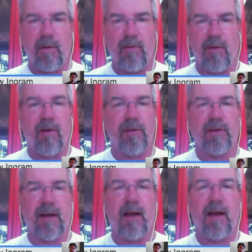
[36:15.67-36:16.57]
all the
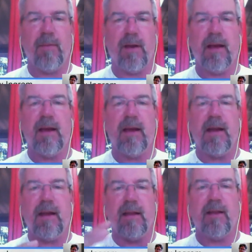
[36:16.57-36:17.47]
time
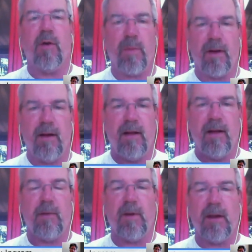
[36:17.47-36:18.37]
in the open,
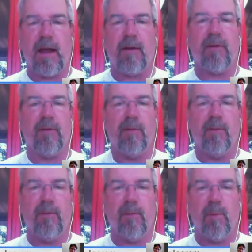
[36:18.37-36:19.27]
and
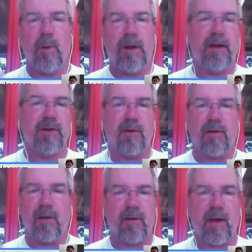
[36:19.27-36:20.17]
we
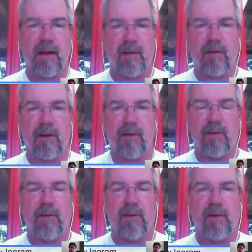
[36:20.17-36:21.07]
journalists and citizen
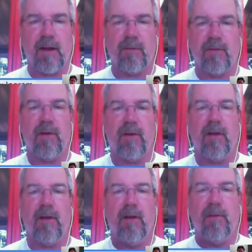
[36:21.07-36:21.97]
journalists have to
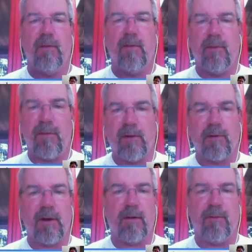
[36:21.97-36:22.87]

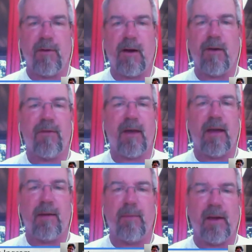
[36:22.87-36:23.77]
filter it,
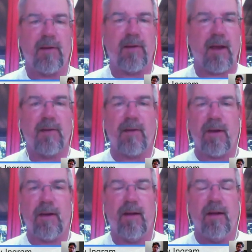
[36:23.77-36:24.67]
verify it, make sense of
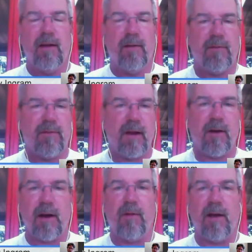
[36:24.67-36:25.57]
it, figure it
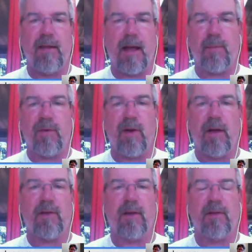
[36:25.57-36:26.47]
out. That
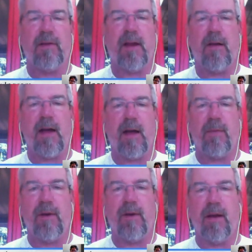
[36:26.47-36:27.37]
process is now
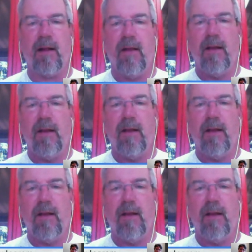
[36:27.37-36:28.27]
happening in
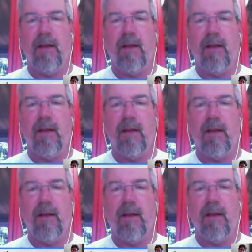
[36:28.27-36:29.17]
front of everyone
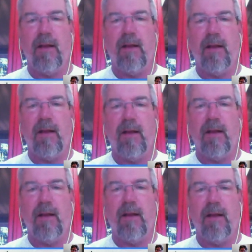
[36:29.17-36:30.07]
instead of
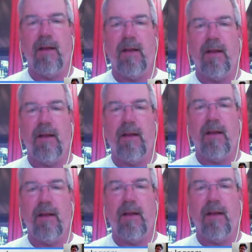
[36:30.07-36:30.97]
just in
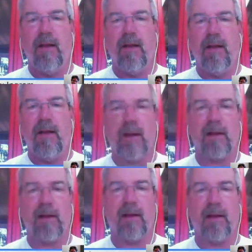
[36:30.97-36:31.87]
newsrooms. And I think
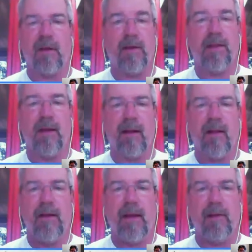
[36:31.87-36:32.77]
fundamentally that's a good thing.
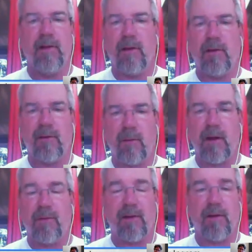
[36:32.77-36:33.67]

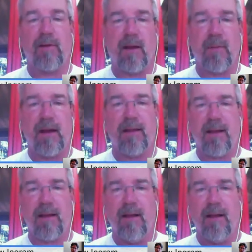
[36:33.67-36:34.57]
Sometimes it looks like a bad
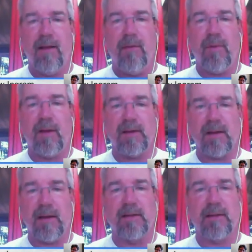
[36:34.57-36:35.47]
thing because
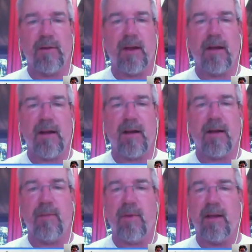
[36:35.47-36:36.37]
it is so chaotic
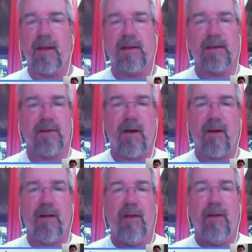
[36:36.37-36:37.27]
and because
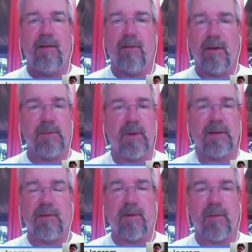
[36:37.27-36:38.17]
there is
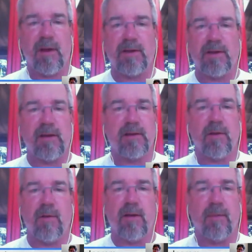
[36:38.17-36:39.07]
misinformation and so
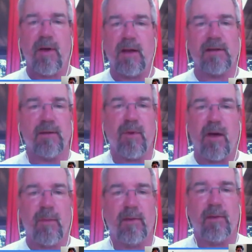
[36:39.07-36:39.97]
on. The Boston
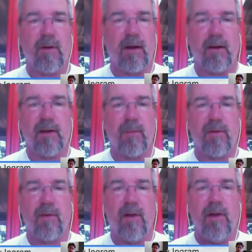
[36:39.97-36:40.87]
bombing is a great example.